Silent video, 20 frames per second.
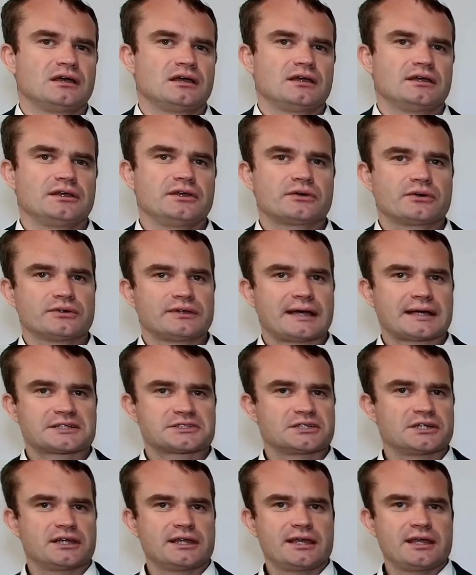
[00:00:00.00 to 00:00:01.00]
you could
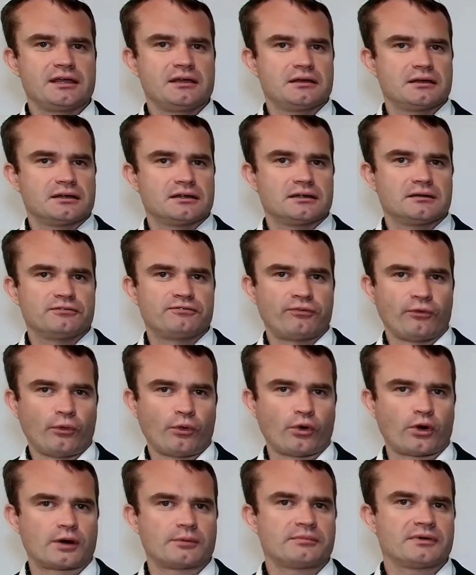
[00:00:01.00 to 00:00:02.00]
actually
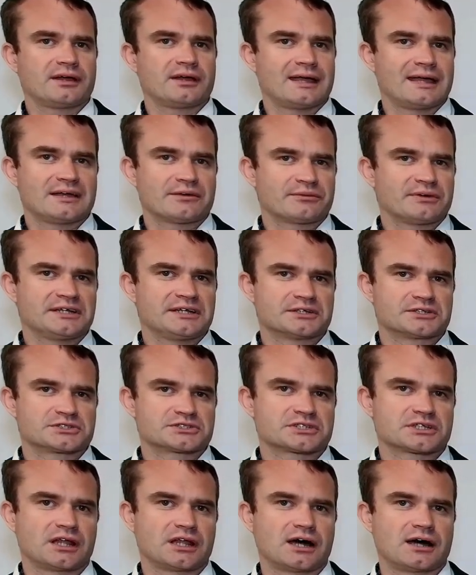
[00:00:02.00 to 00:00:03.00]
form a readers
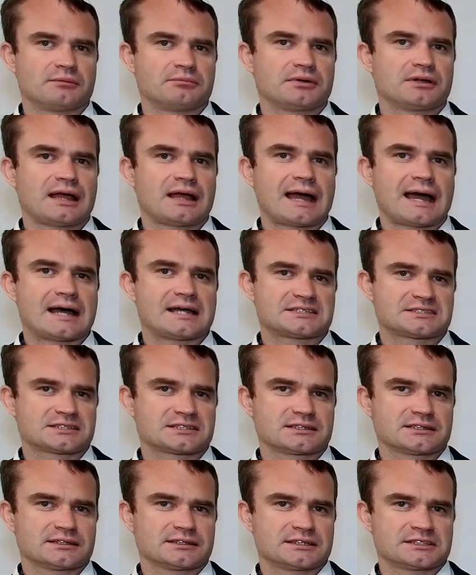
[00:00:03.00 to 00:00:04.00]
club, ask
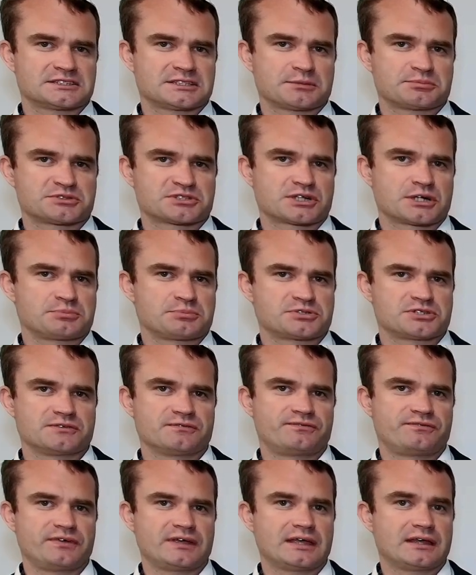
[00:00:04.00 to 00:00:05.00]
the subscription
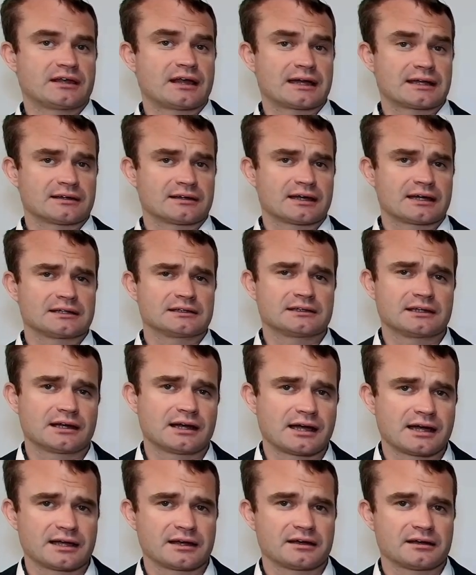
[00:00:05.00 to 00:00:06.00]
fee
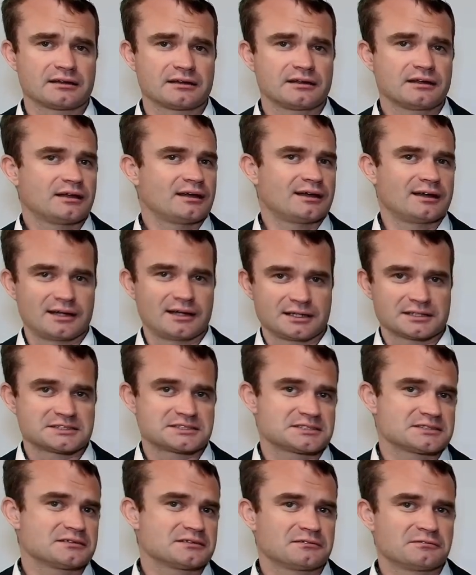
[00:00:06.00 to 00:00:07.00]
$9.99
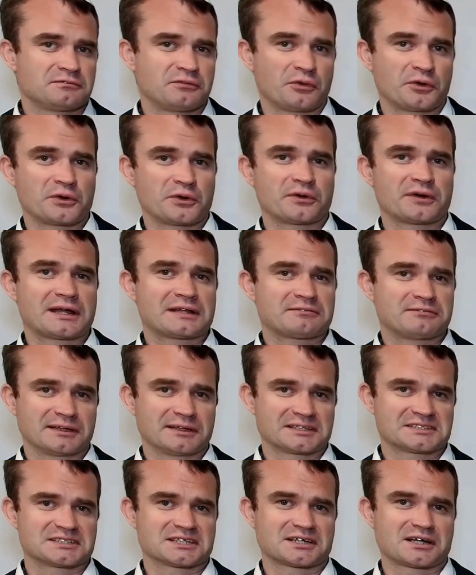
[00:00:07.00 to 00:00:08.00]
as for your
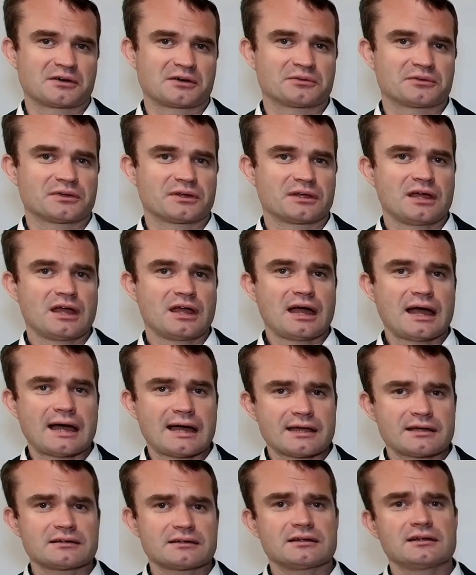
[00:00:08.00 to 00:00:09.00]
Netflix account,
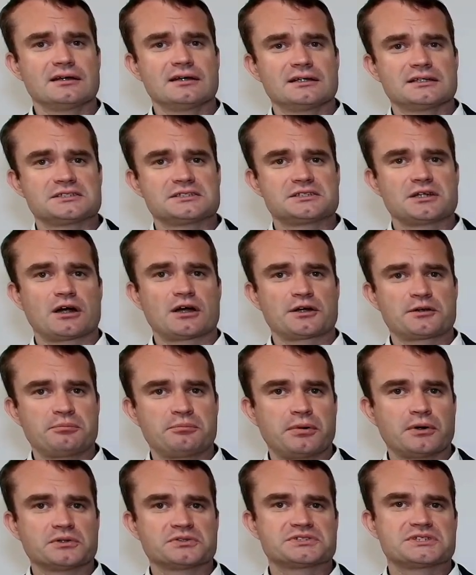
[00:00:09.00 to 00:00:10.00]
and start
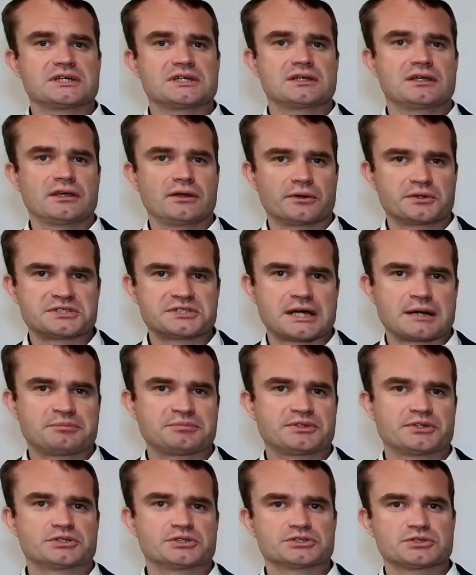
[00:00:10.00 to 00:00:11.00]
posting your
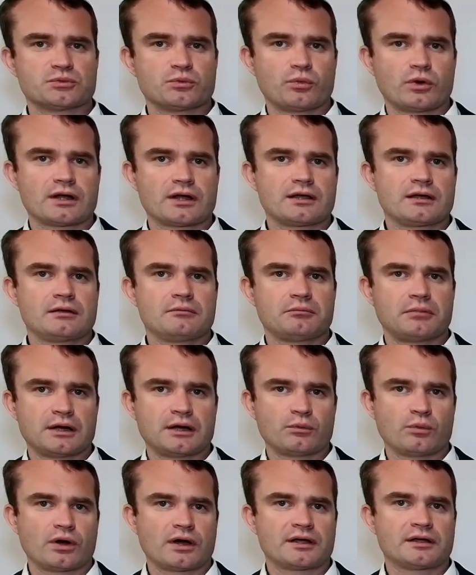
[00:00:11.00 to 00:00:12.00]
chapters one by
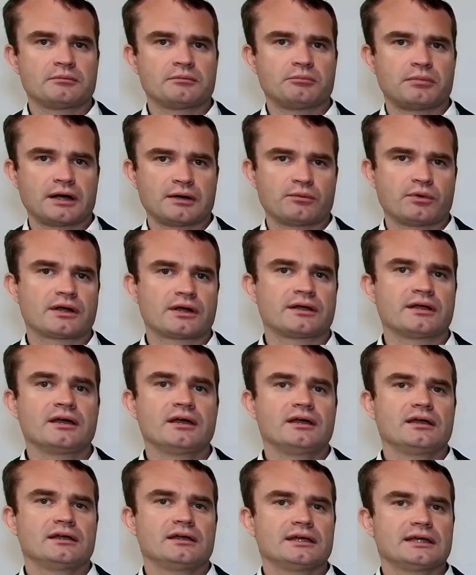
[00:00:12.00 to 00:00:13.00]
one
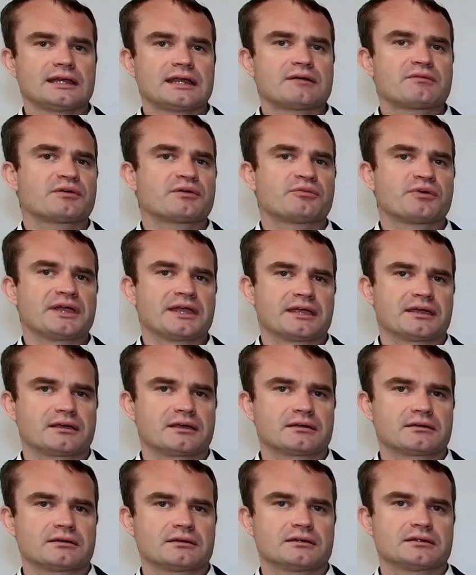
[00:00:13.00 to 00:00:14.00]
in every week,
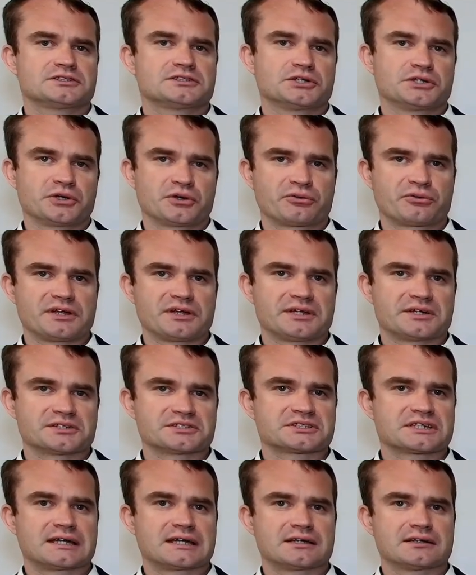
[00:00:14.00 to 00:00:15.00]
so your readers
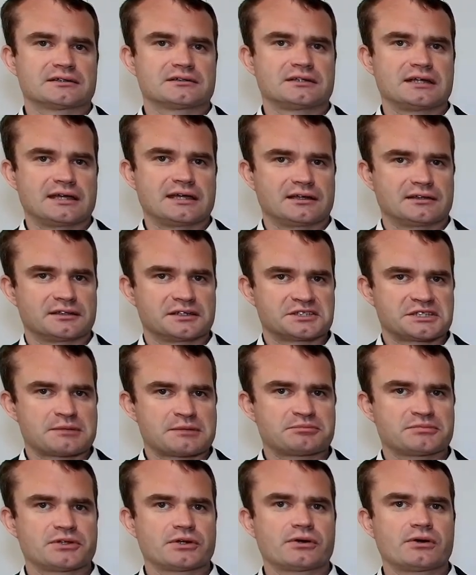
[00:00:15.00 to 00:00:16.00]
can take the
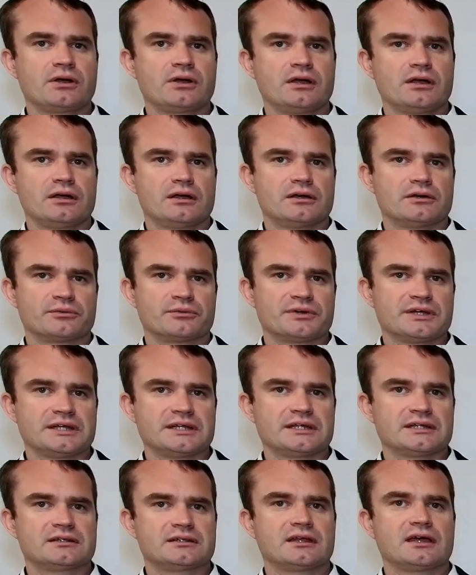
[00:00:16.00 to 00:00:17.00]
chapter, read
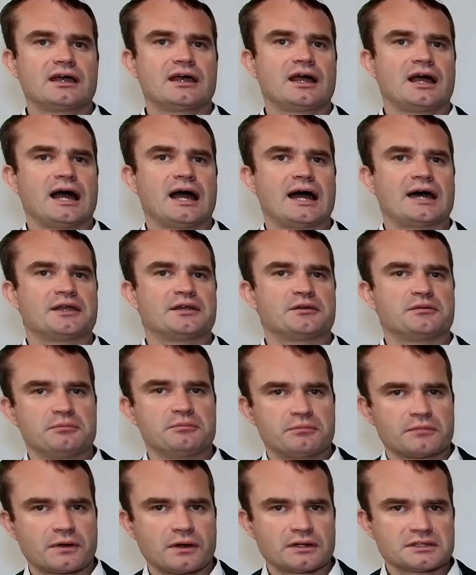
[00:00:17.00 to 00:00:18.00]
it, and
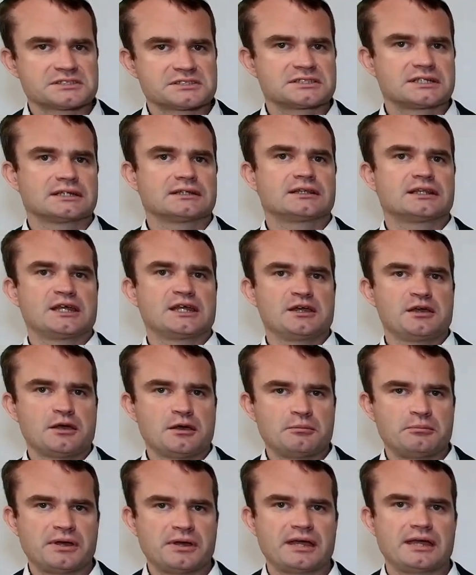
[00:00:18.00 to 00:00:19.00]
constantly
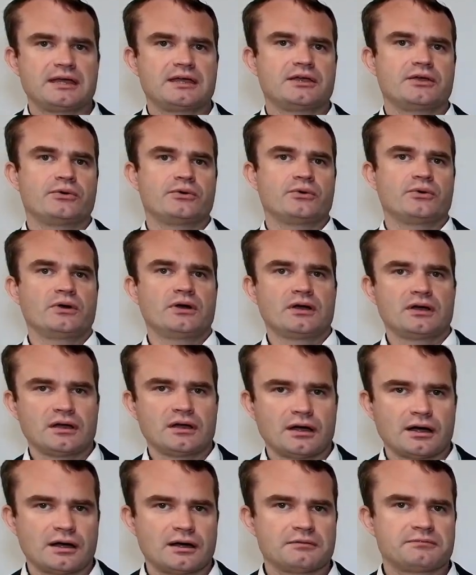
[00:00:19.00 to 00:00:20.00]
pay you
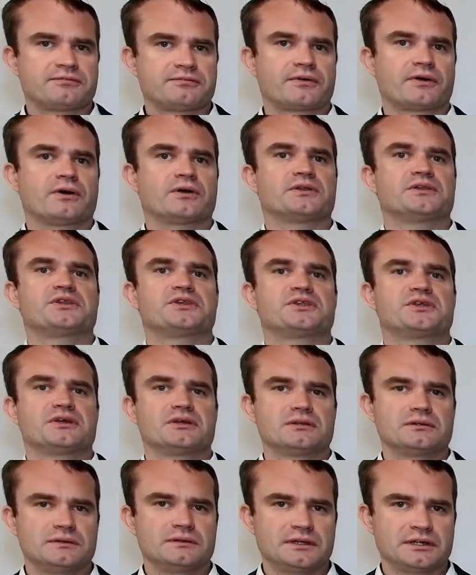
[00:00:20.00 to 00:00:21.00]
upfront
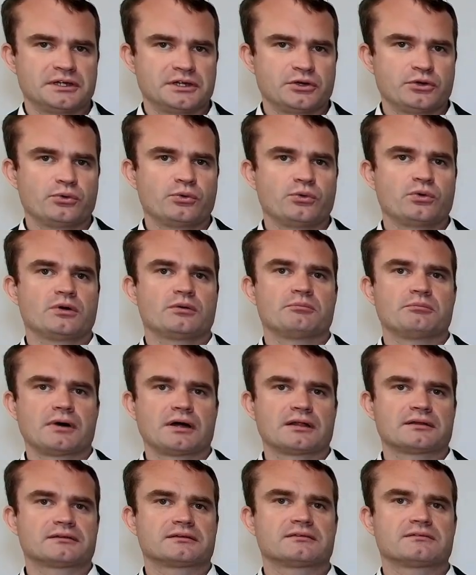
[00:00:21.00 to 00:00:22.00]
the new
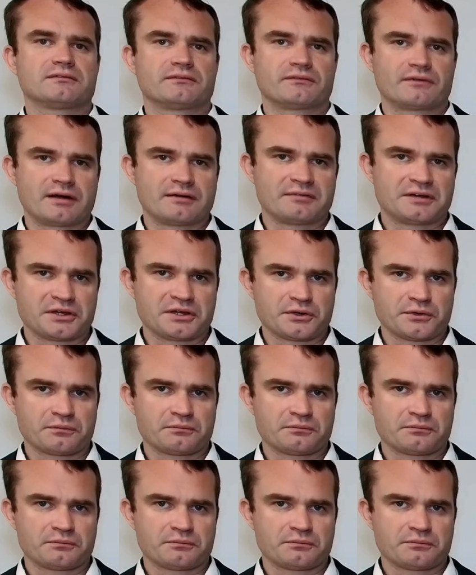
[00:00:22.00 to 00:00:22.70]
month revenue.